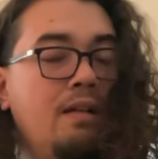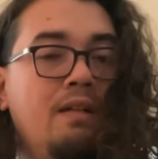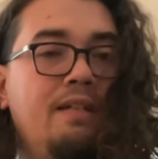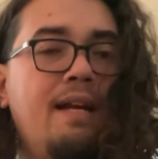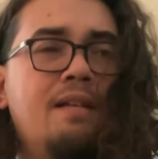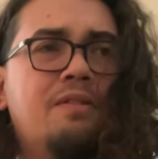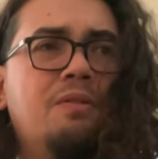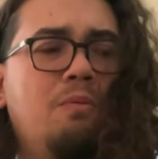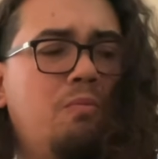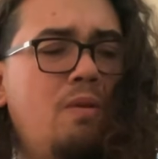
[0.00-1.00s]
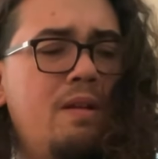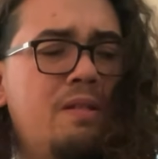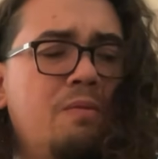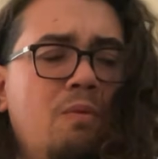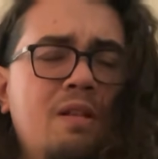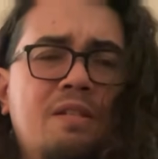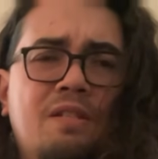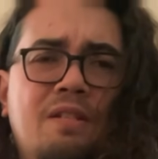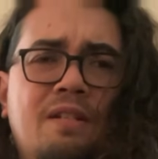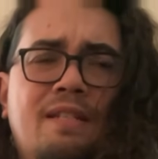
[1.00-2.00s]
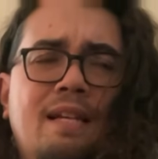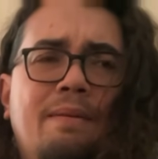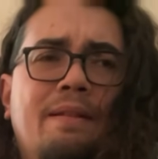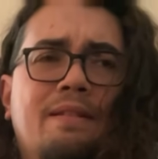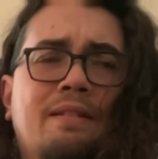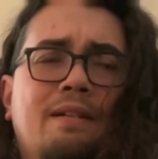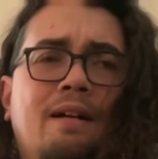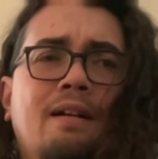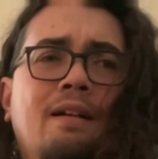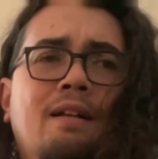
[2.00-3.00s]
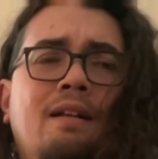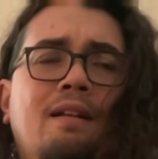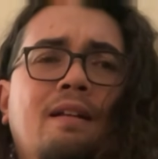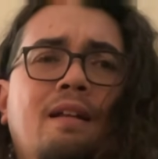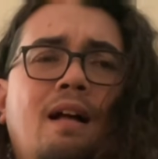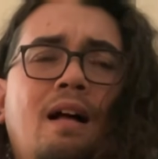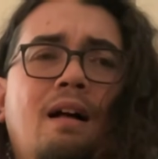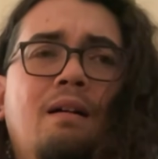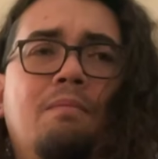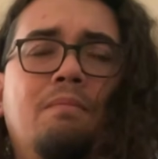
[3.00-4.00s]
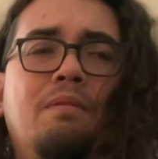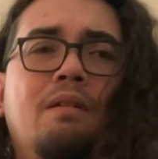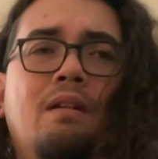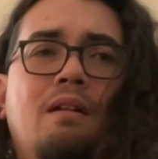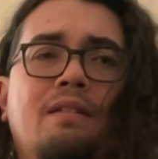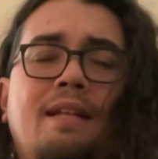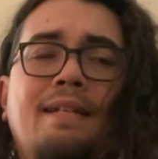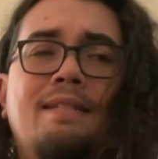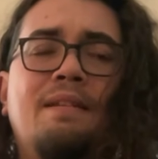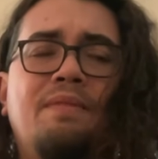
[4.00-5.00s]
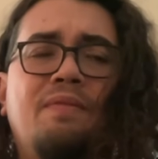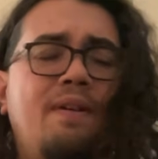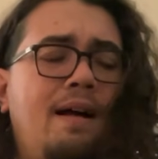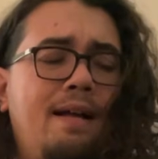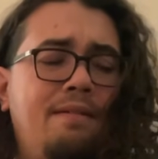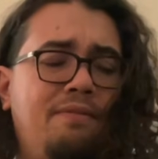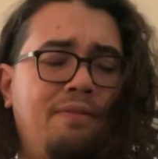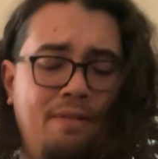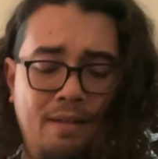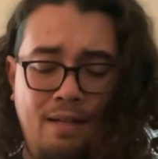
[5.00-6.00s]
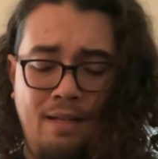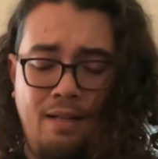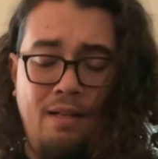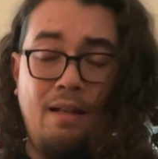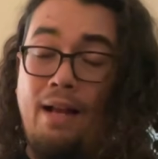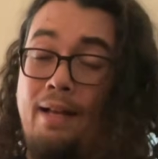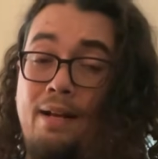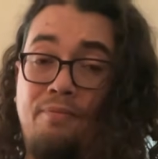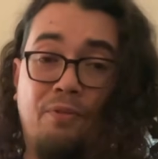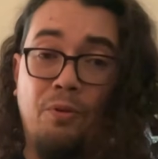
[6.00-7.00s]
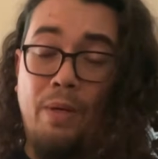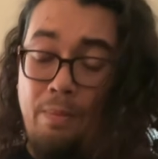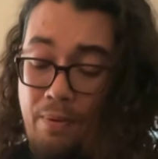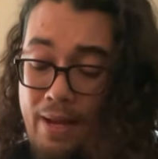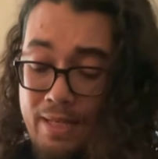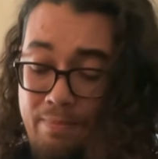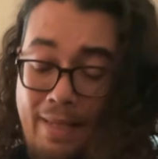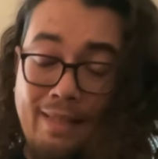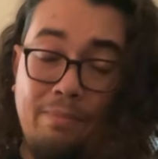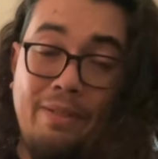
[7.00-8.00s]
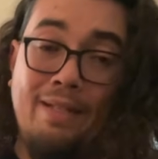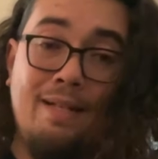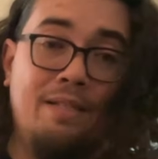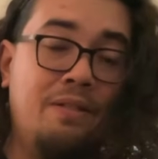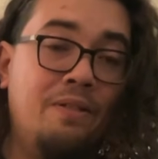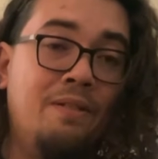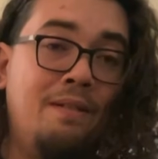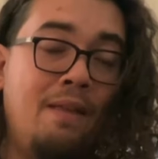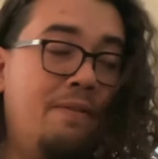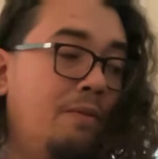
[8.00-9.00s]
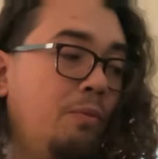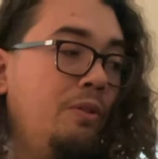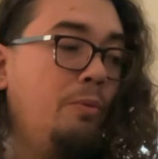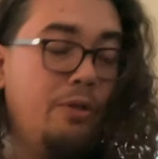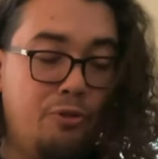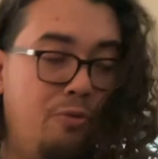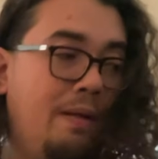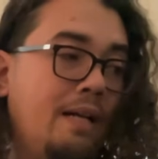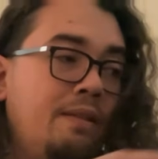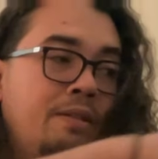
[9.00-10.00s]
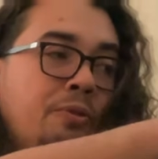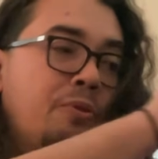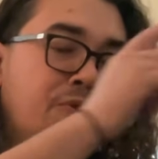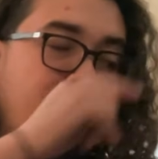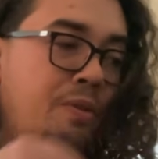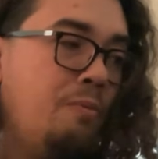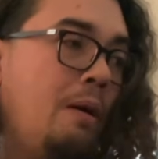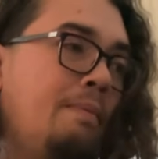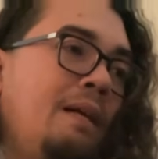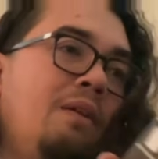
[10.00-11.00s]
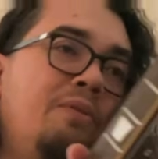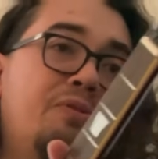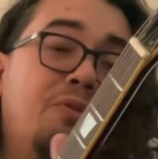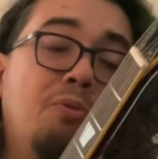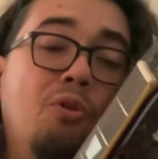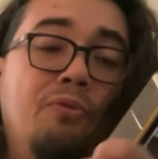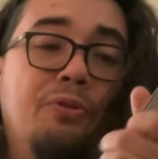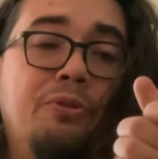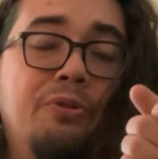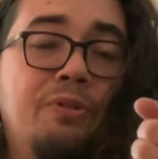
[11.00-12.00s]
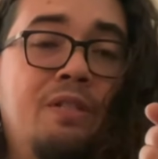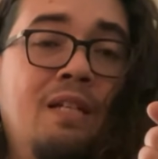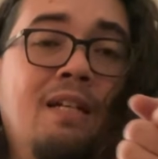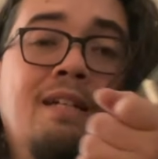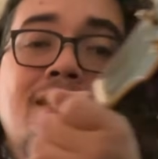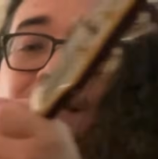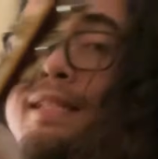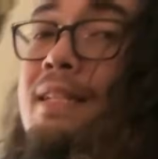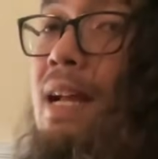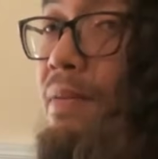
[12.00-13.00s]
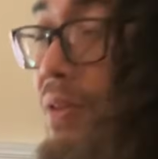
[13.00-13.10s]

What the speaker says: yeah, so what else is there to say about this guitar? 1975, I got it for a great price, mainly because there's nothing really original about it. The tuners have been swapped out. These are Grover tuners. Doesn't have the